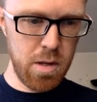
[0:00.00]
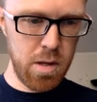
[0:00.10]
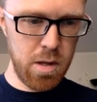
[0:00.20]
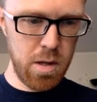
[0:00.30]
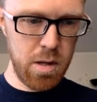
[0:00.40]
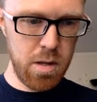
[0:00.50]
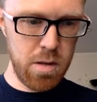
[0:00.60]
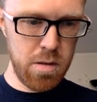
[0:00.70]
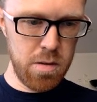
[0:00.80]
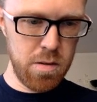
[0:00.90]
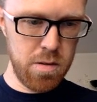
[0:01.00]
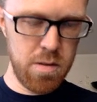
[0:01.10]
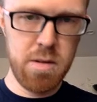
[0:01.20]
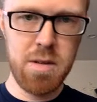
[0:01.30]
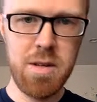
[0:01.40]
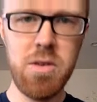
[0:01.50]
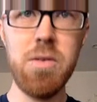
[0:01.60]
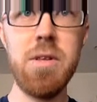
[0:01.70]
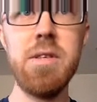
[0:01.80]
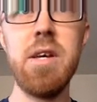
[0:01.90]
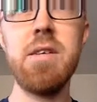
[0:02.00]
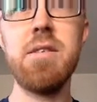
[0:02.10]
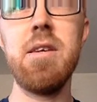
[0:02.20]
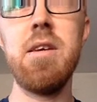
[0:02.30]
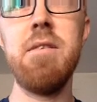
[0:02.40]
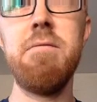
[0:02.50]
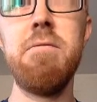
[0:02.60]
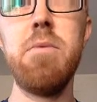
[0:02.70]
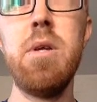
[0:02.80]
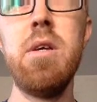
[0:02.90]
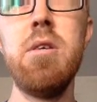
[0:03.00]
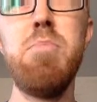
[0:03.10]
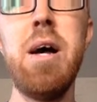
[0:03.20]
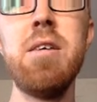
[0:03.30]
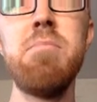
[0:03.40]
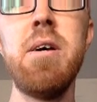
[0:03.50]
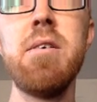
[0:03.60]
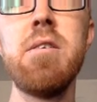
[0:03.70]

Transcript: And Lily's asking if we need to pass max